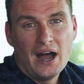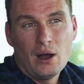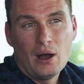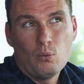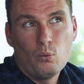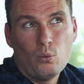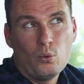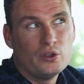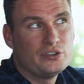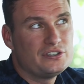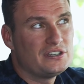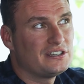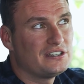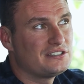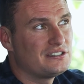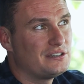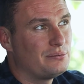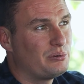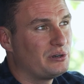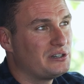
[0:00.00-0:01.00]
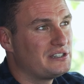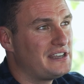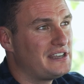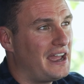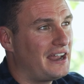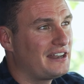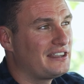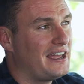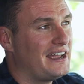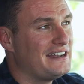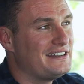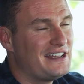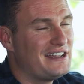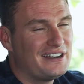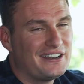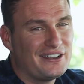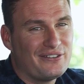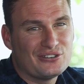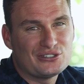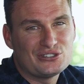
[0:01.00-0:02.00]
Uh, we'll just, to protect the
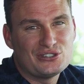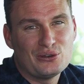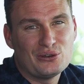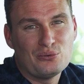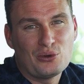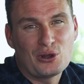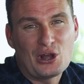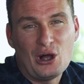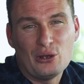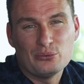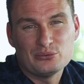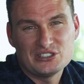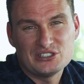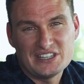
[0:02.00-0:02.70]
identity of the student, we'll call him